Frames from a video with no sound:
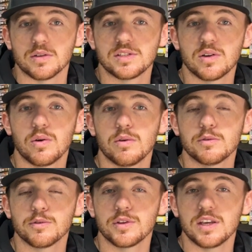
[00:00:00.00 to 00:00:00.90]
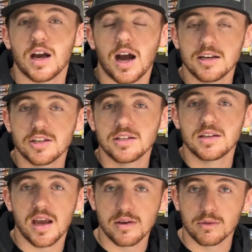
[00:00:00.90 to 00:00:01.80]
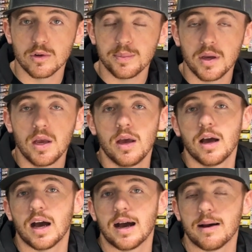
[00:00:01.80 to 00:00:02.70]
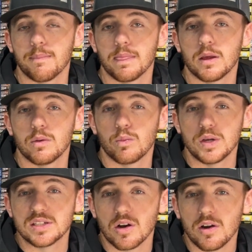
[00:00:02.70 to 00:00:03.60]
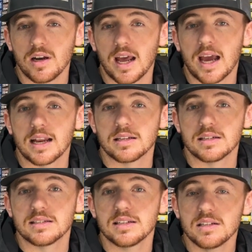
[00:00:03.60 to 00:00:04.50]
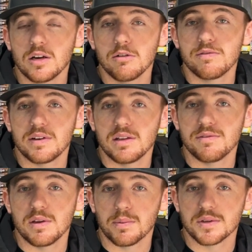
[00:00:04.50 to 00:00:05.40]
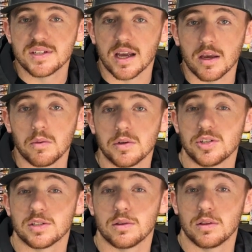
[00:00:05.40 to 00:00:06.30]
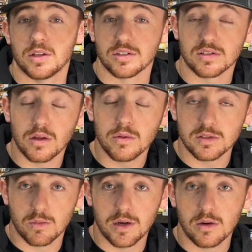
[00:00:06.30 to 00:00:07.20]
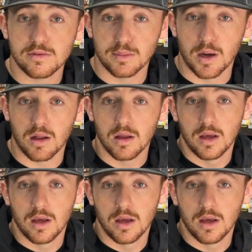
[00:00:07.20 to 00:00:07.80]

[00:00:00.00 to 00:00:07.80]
So for the Hodgdon Tite Group, we started at 650 feet per second, which is the slowest one out of them all,